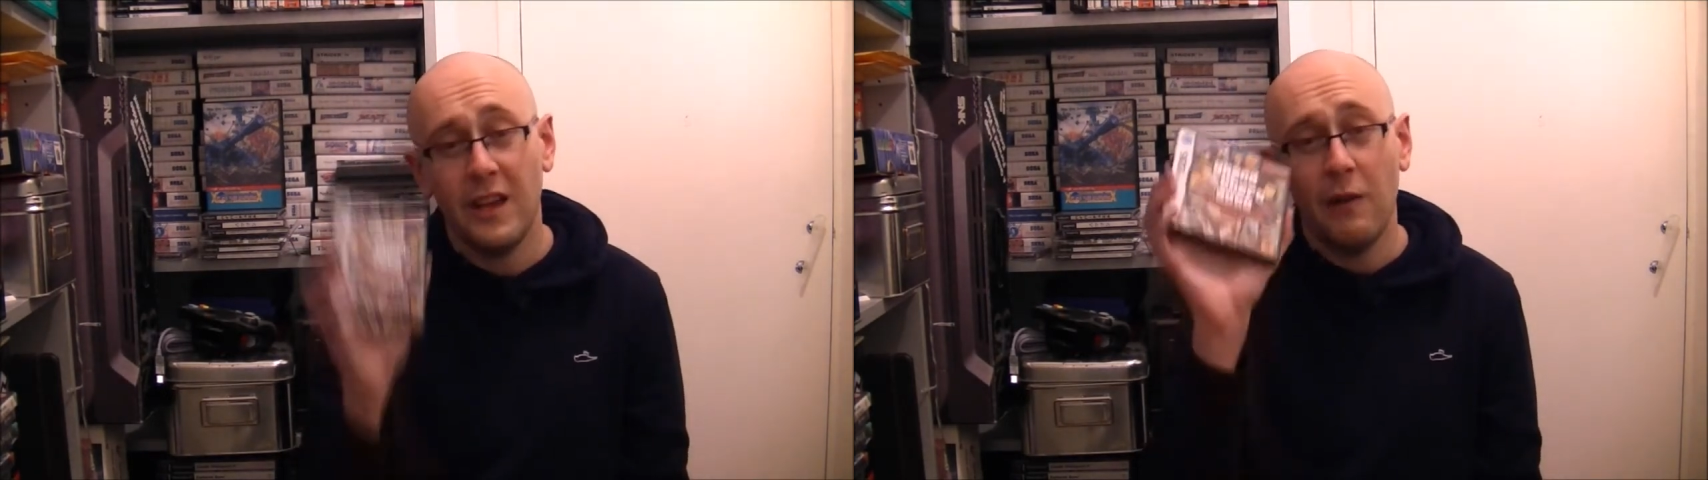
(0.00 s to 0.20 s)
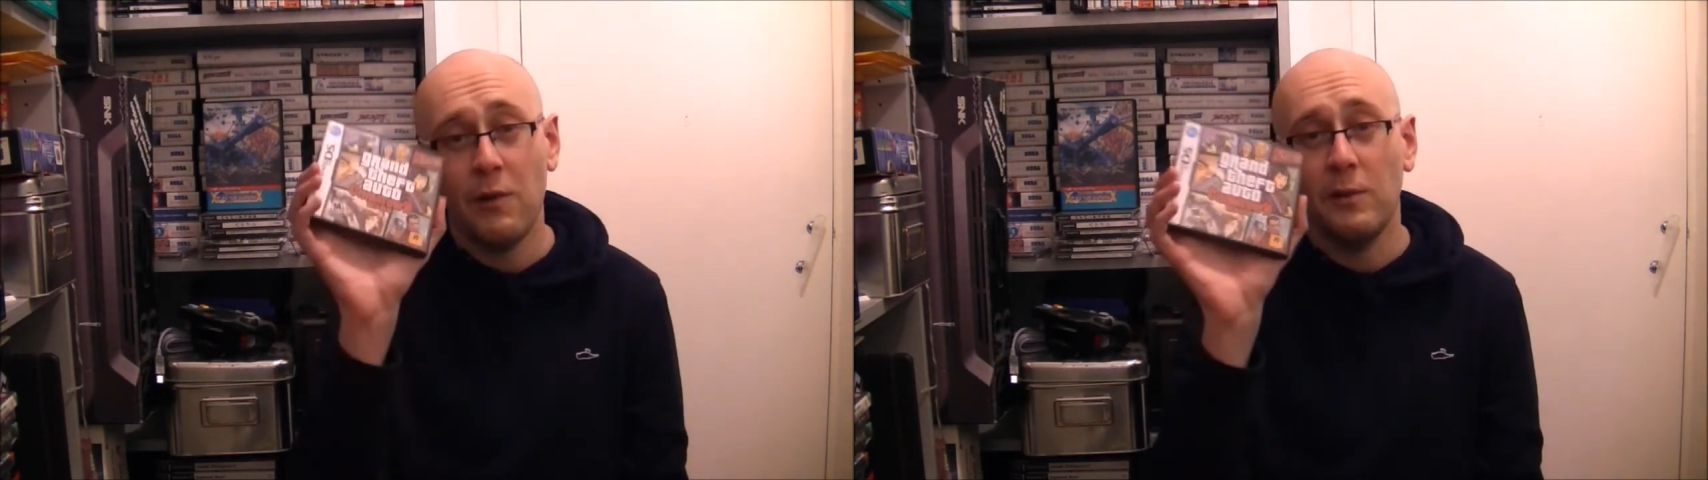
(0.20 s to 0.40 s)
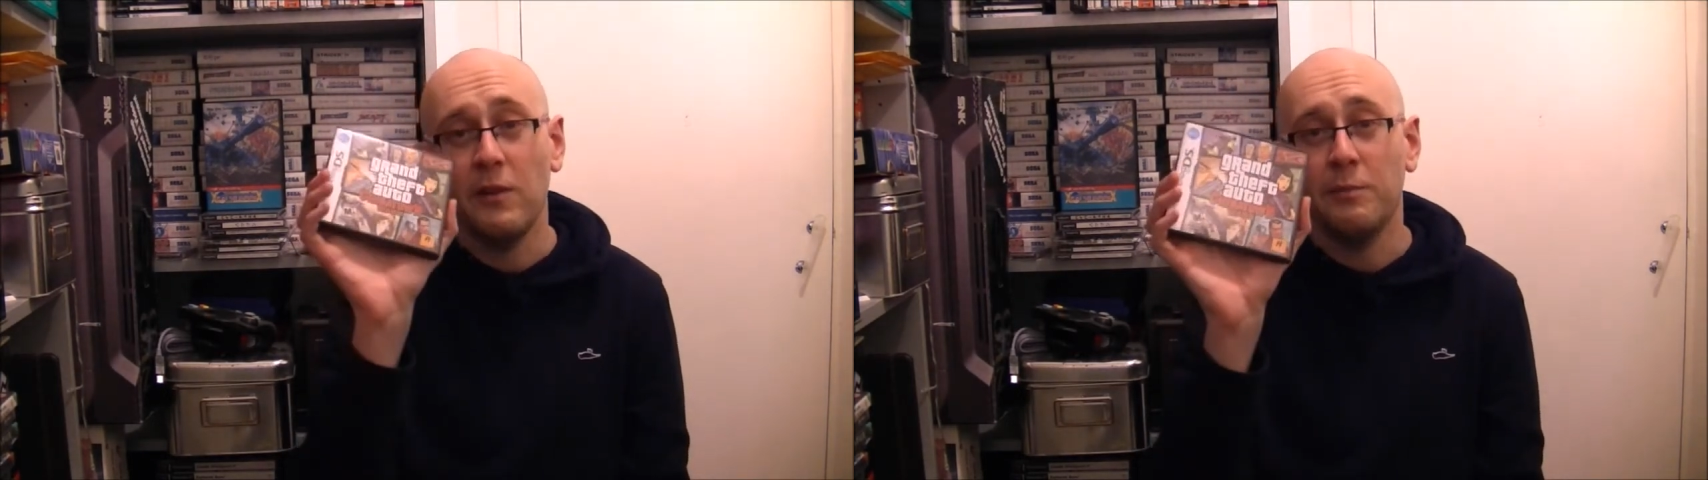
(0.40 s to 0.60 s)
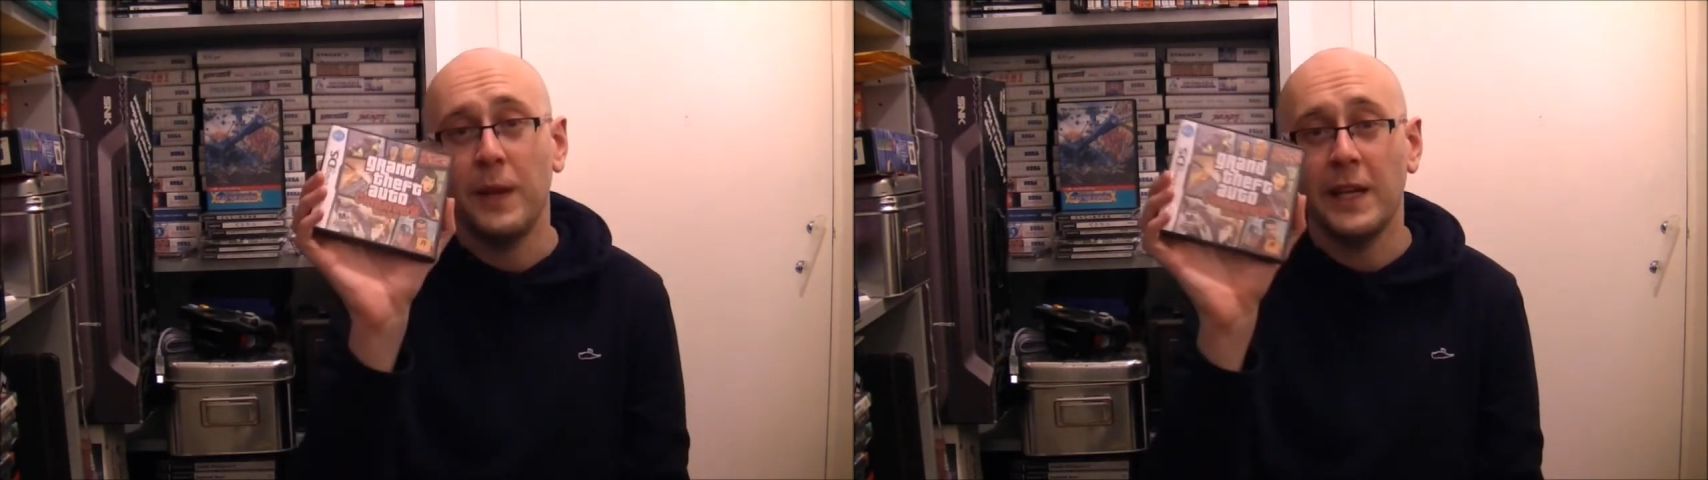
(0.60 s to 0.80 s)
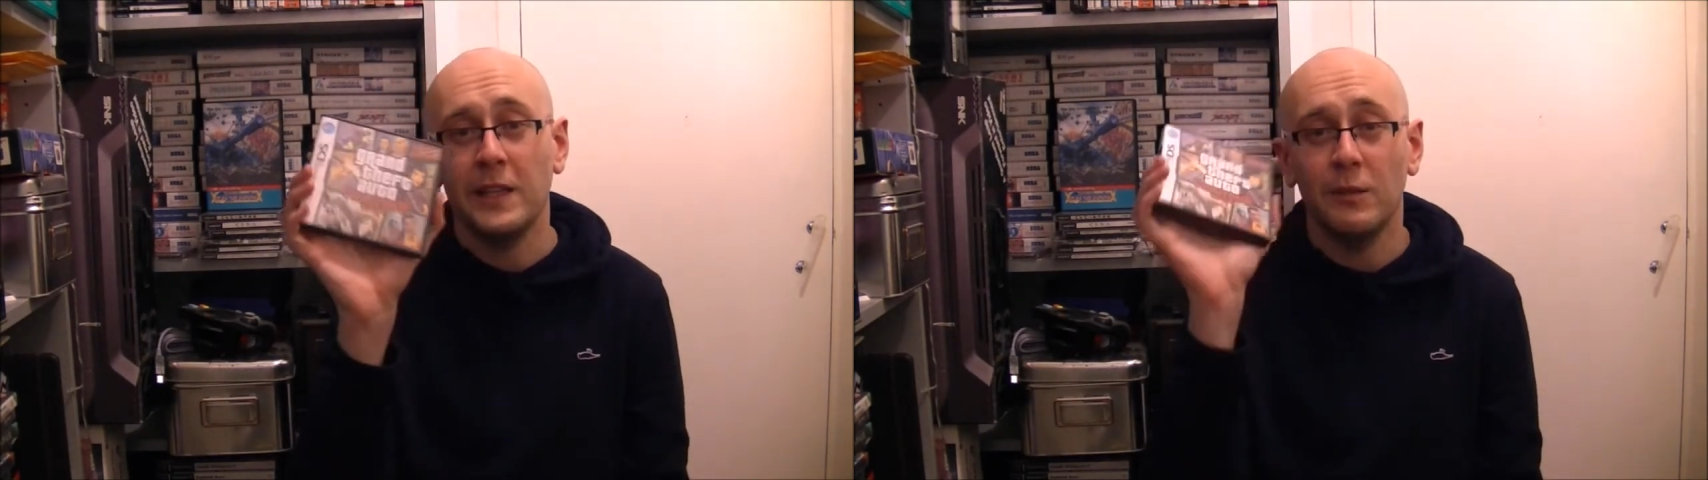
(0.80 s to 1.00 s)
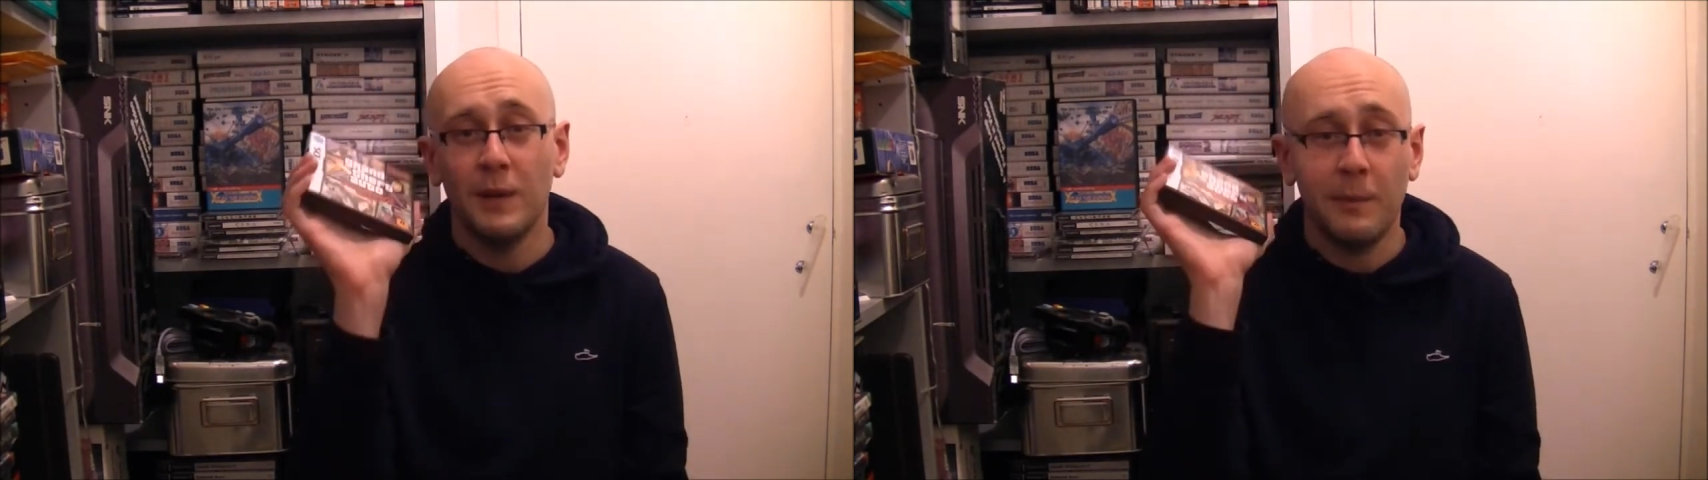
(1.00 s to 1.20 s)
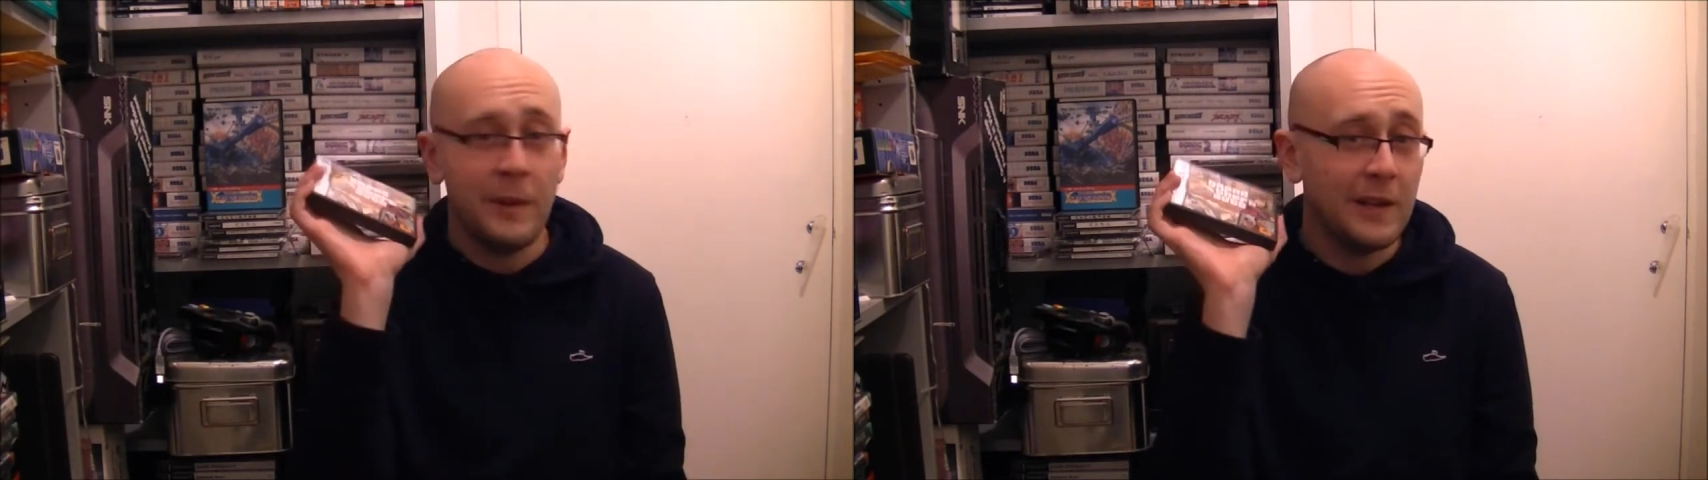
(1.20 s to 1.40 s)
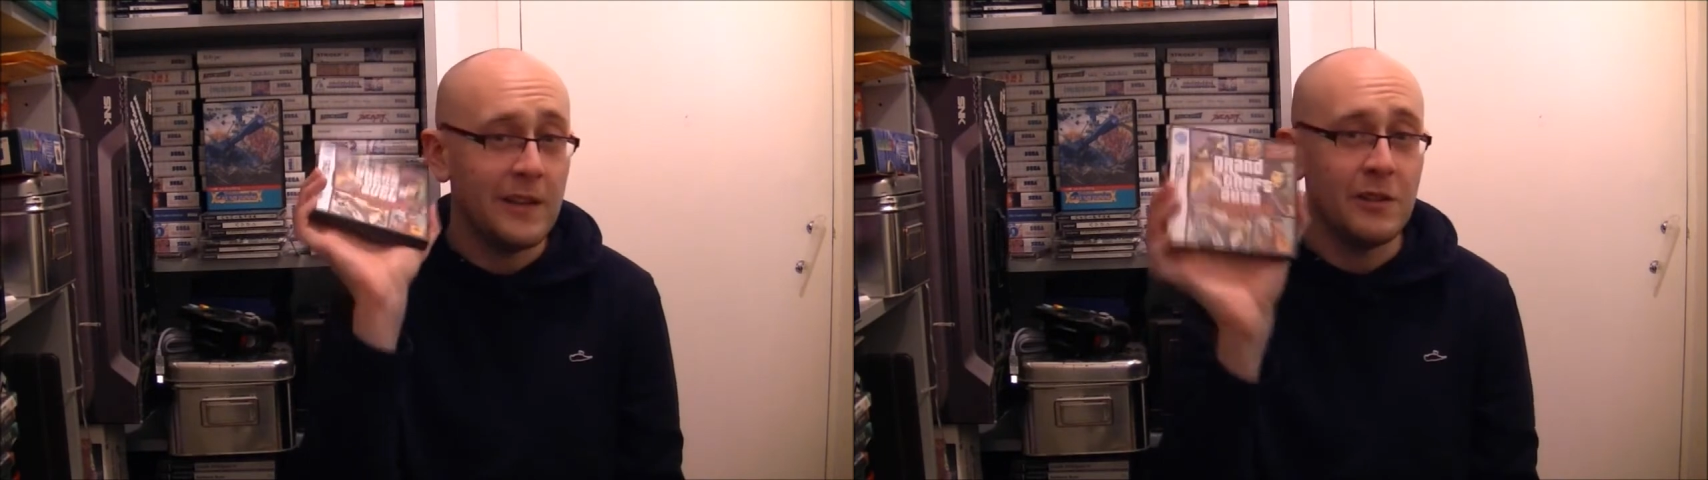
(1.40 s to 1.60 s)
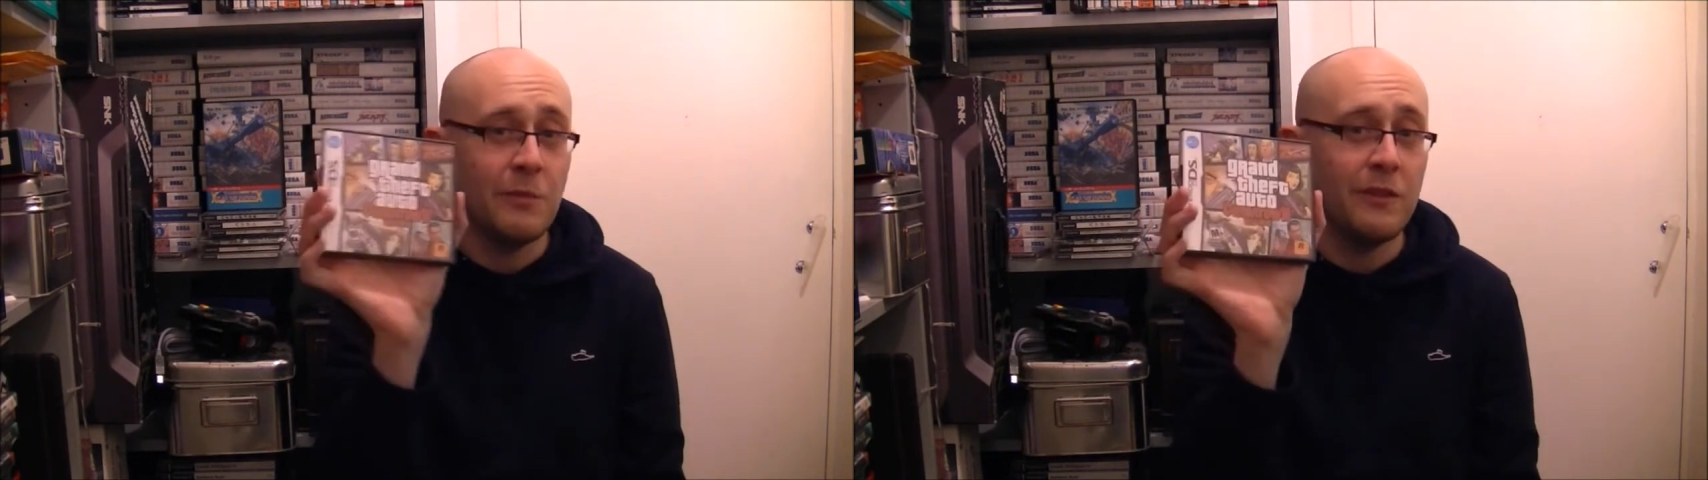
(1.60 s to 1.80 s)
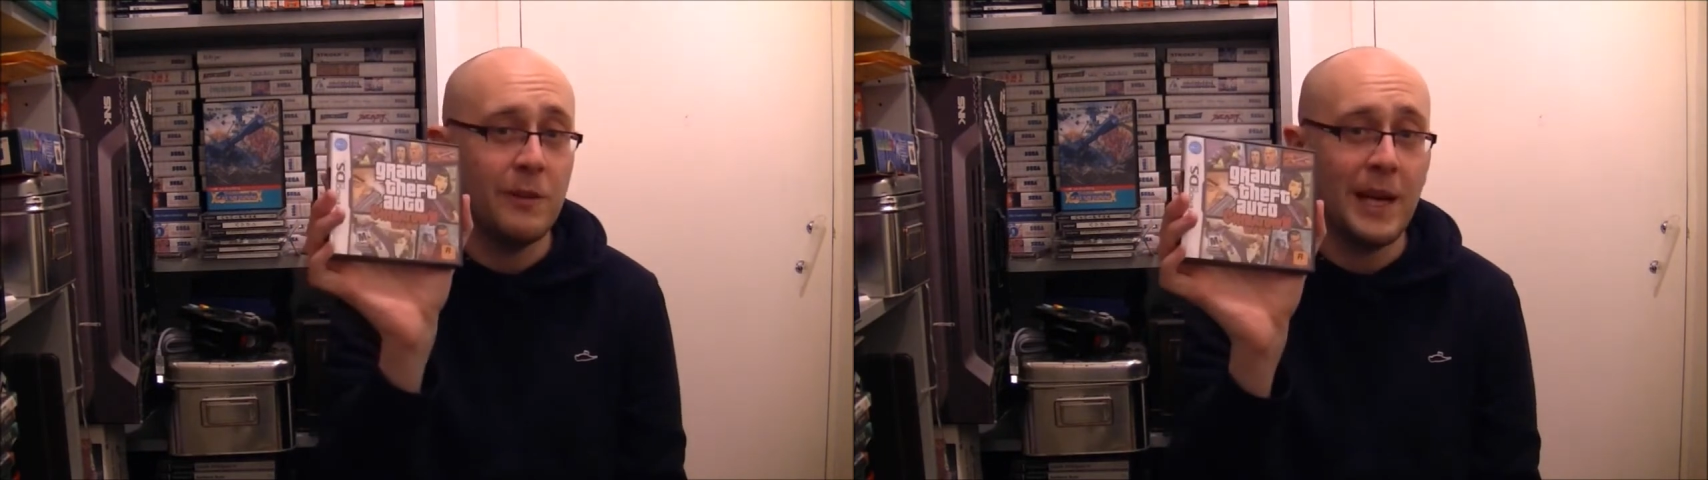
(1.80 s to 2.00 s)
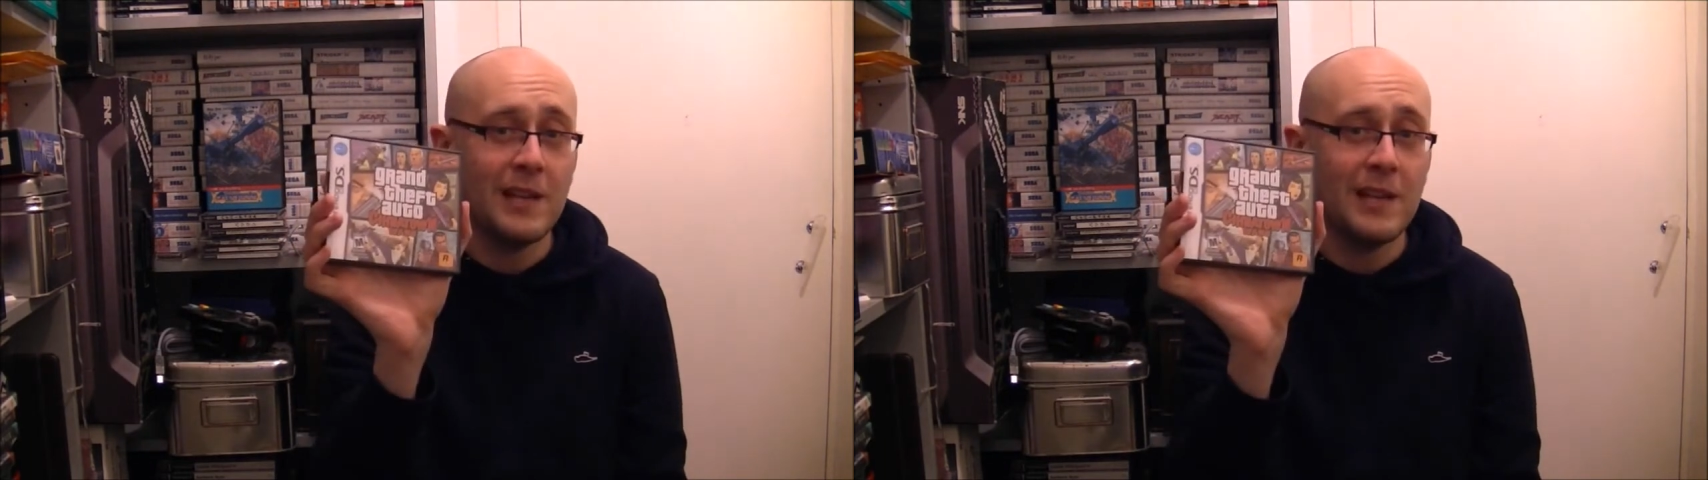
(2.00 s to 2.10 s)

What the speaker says: Well worth picking up. I picked this up for about